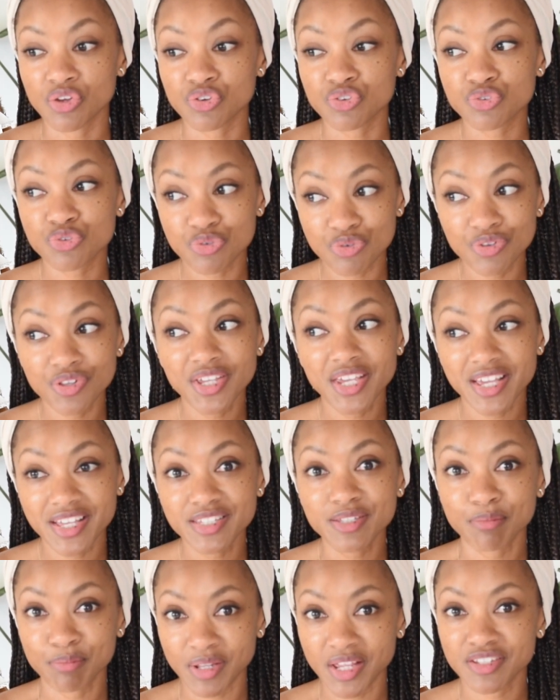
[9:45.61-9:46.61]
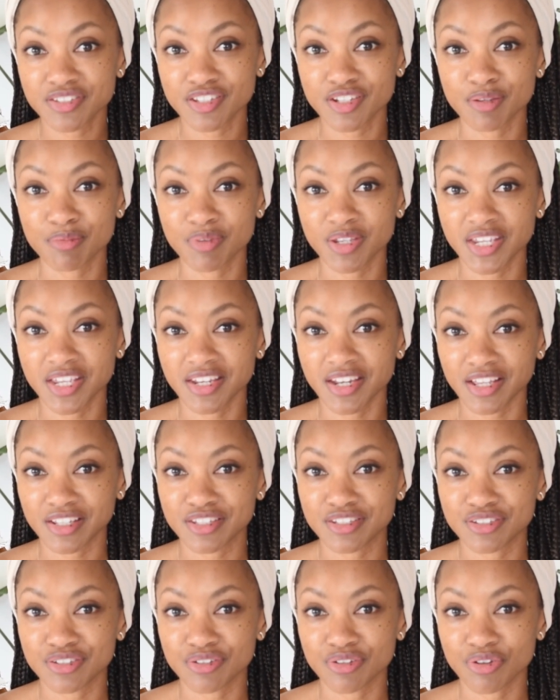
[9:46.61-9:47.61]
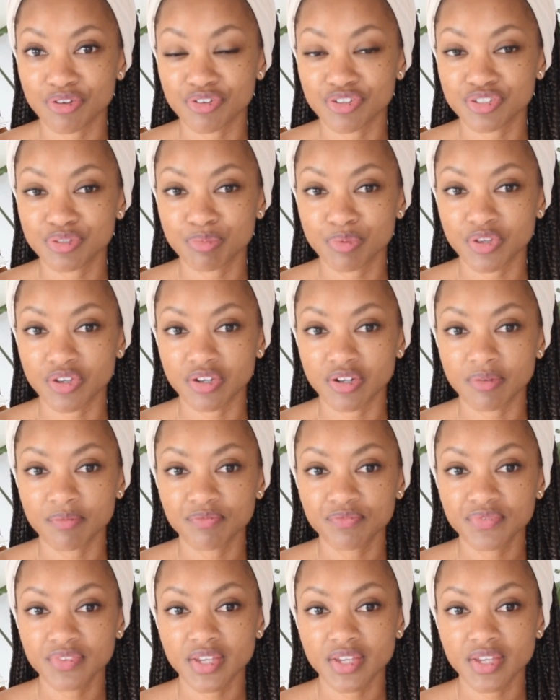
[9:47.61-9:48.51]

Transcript: Truly is a blessing to be connected to the Holy Spirit